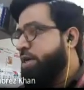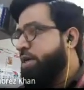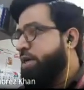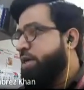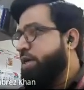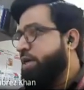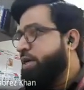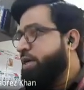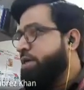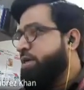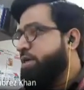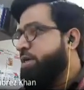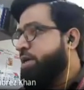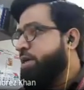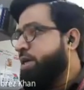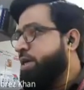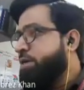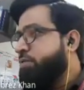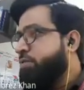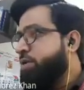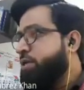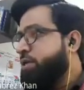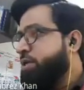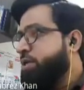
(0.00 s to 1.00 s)
And
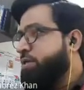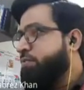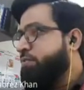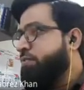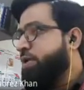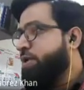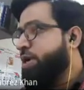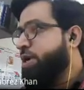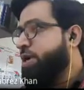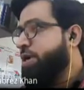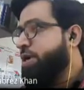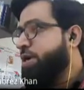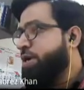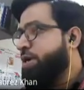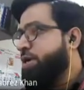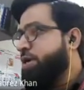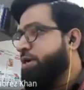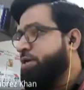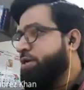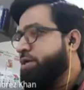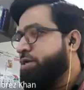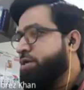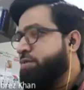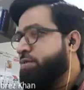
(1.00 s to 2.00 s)
likewise, if I
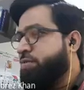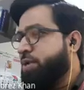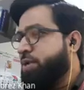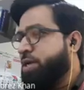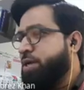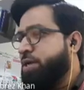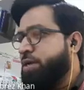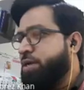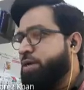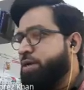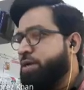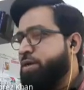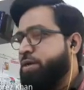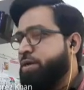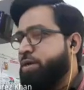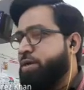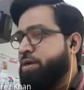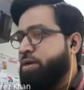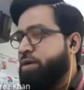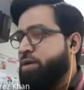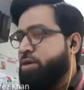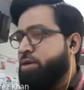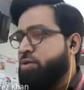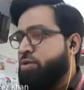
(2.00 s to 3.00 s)
display,
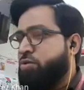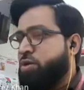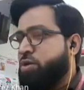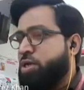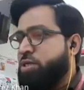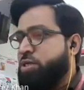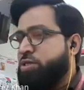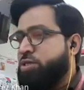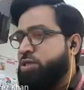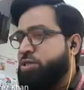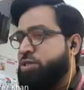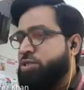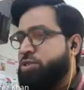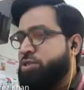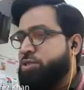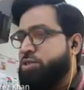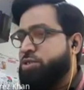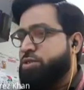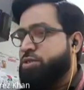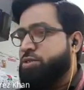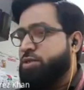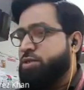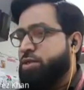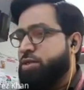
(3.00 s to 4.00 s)
so I just
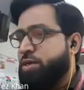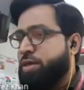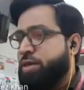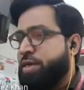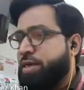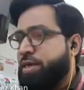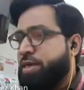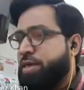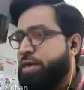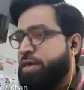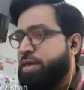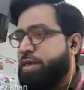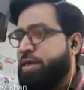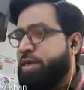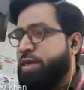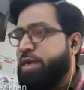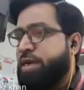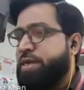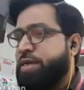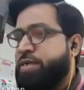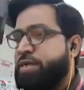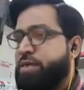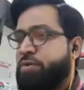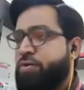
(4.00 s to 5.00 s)

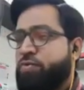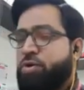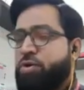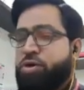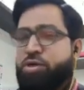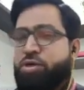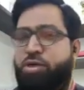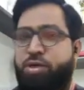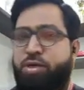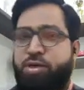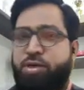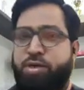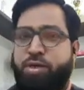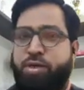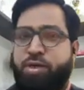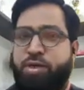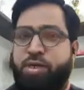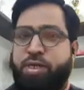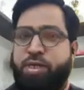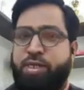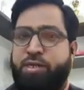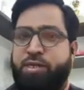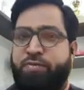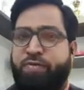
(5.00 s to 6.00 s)
get what?
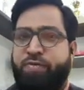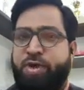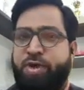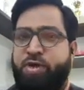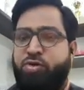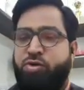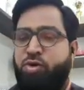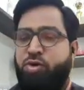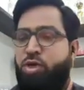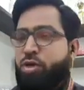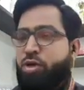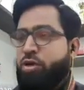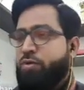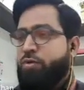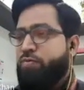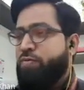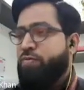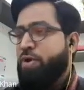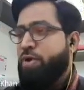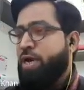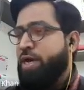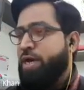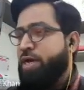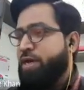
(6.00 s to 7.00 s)
The factorial
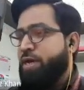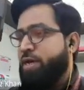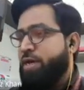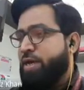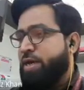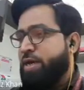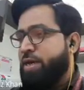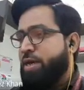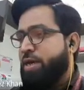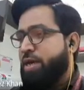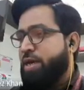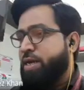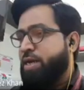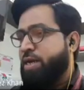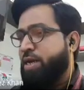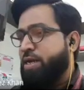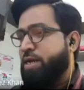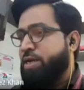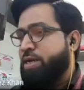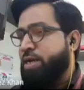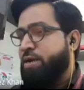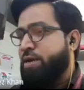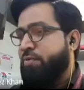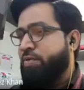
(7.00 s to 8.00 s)
of phi, and I
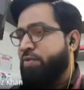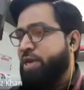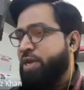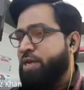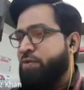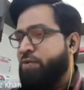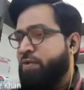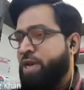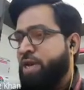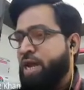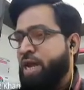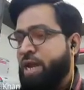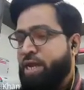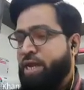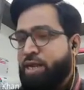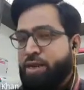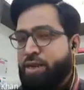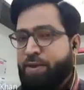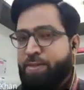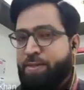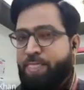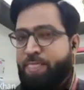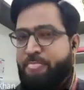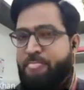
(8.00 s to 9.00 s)
get a value none.
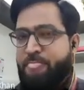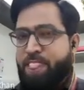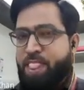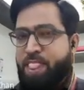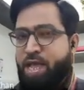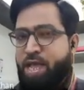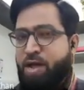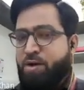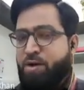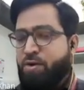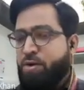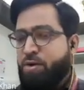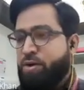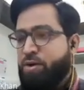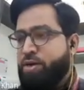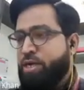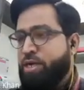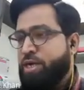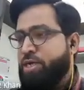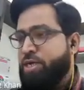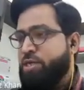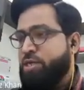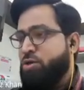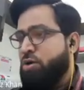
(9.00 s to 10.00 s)
Now,
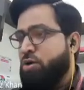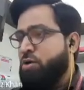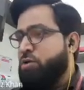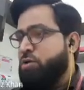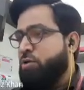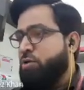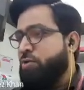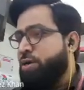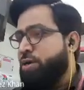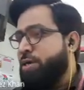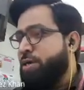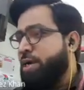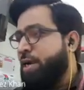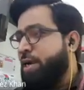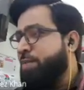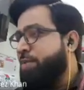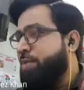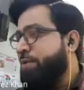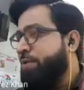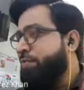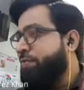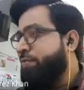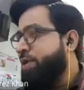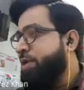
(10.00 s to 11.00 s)
none is also one
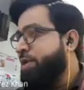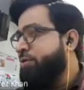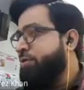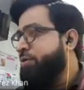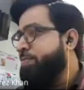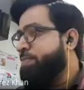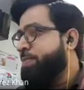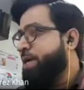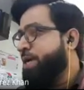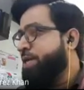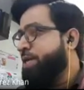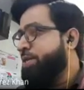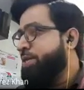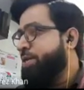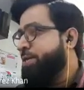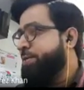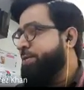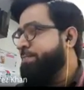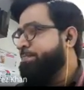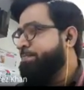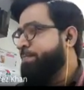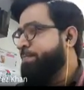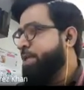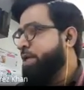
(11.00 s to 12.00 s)
type of value in
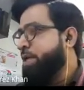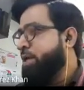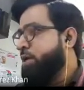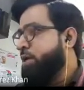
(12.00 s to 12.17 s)
Python.